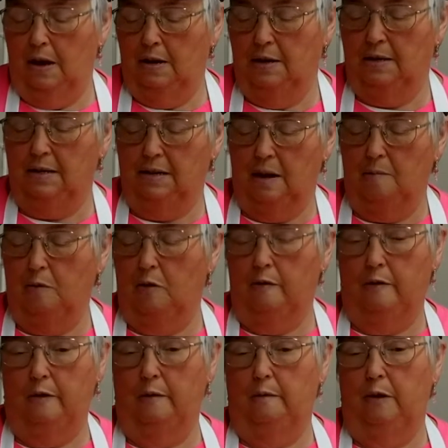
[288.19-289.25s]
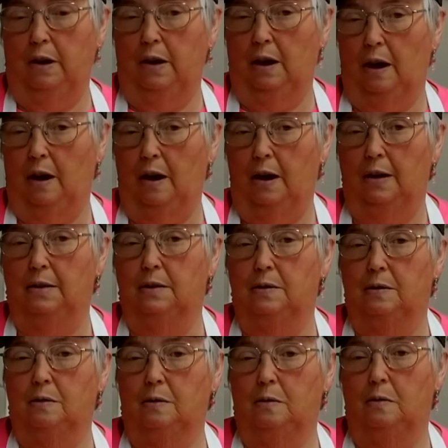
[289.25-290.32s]
In the summer we went highest
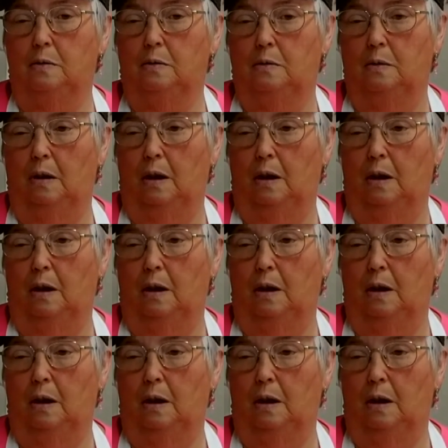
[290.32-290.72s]
through,